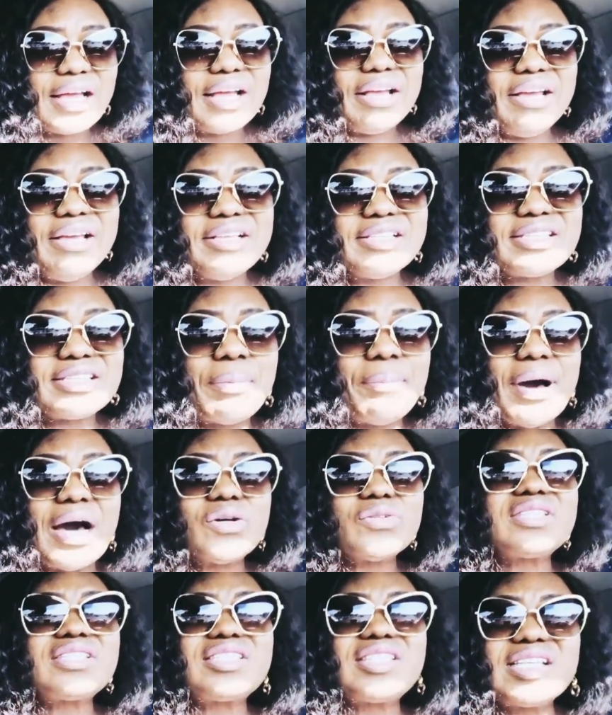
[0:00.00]
is
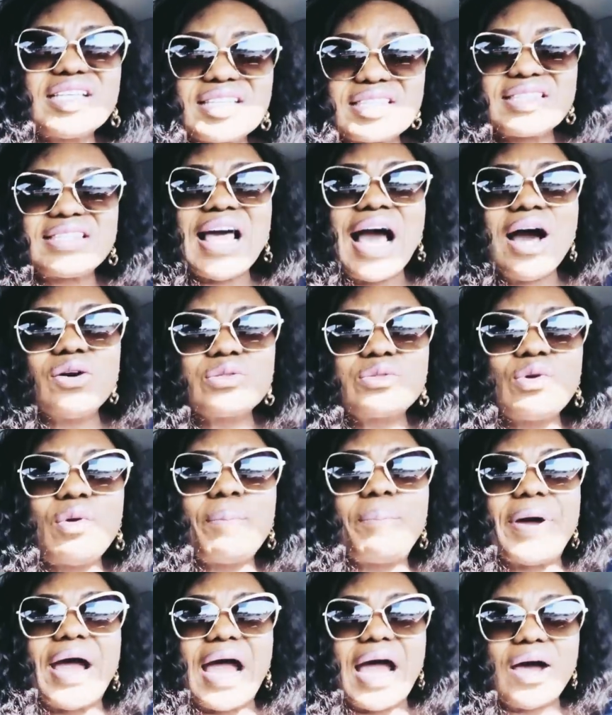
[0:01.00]
about
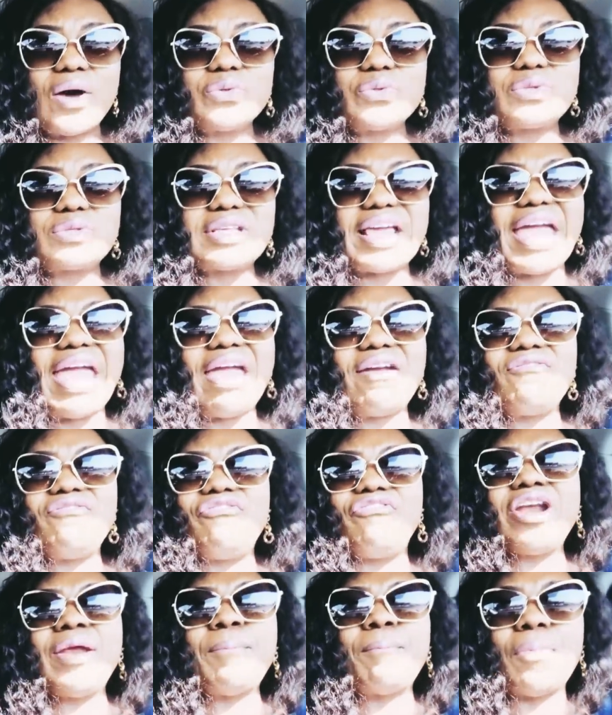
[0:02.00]
£6,000
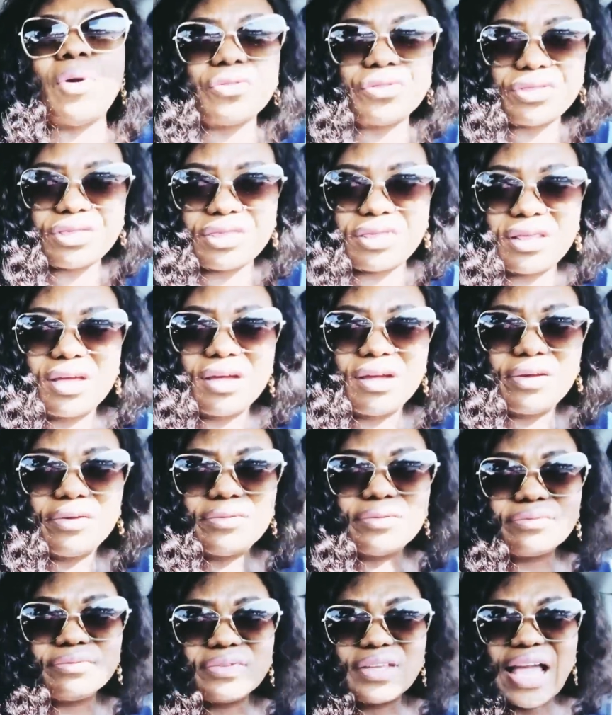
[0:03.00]
every month,
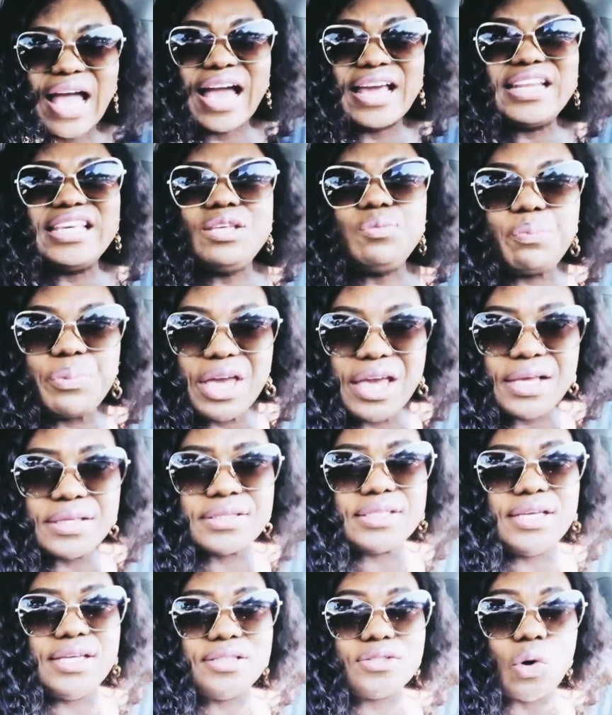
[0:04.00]
and he
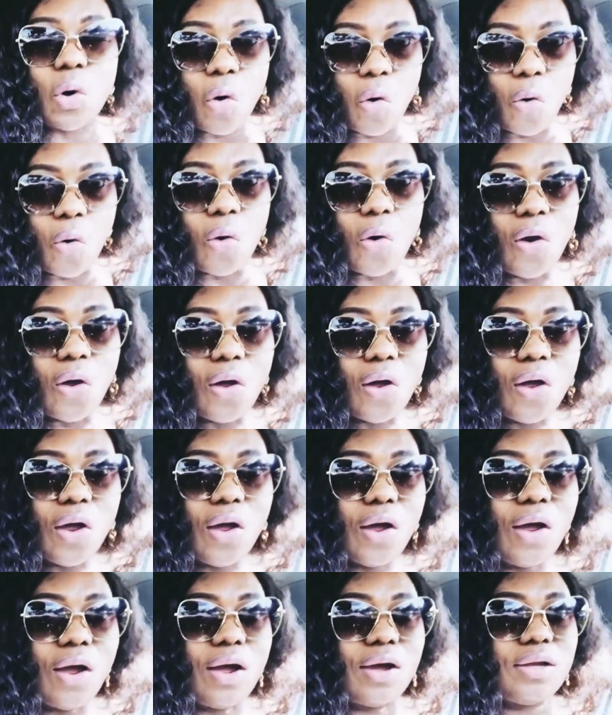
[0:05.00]
pays it all.
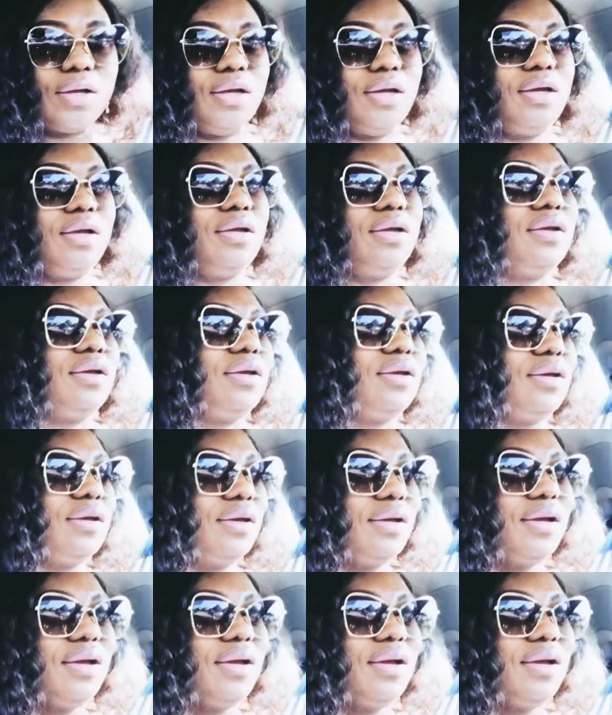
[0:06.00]
Hey,